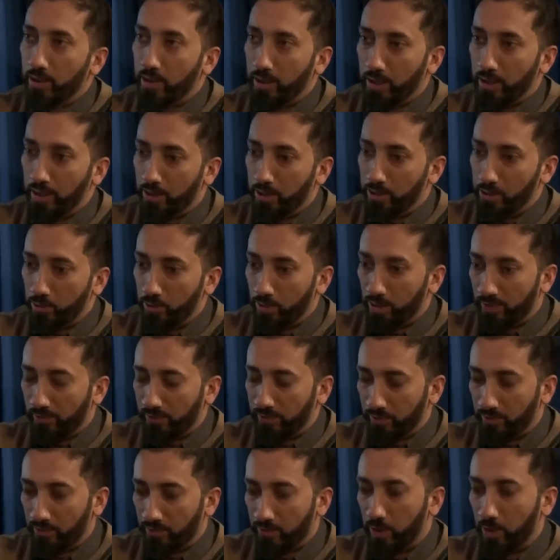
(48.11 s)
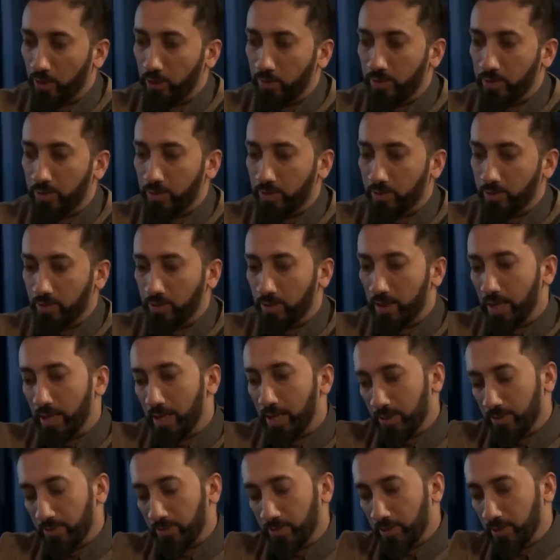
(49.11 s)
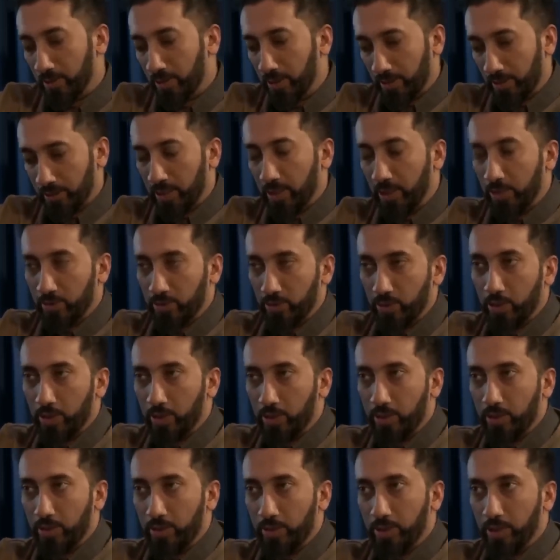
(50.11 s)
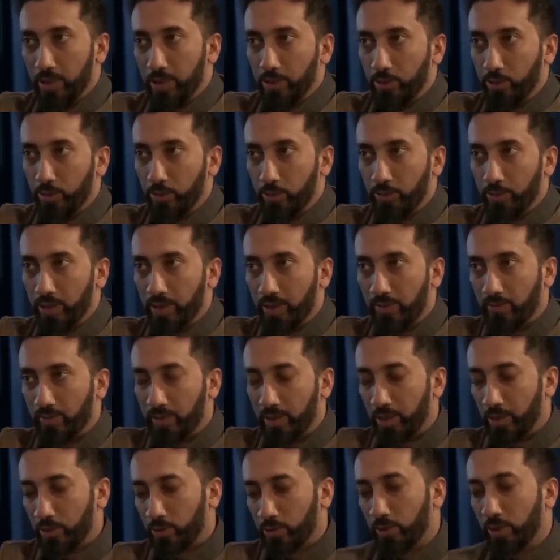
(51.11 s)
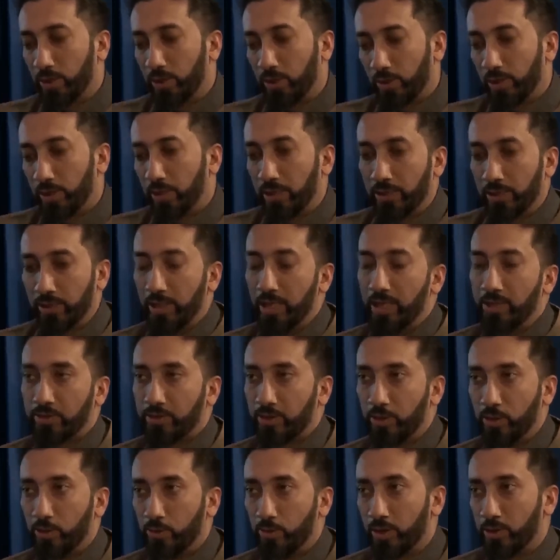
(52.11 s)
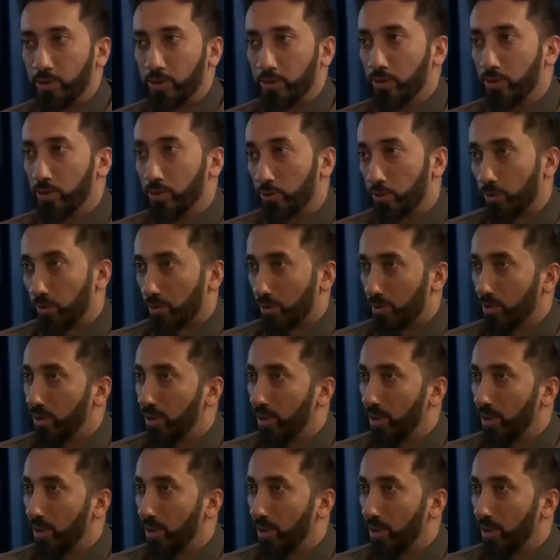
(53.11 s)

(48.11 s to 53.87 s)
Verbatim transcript: and you have to follow it as the dictates are, and you don't have to actually critically ask any questions or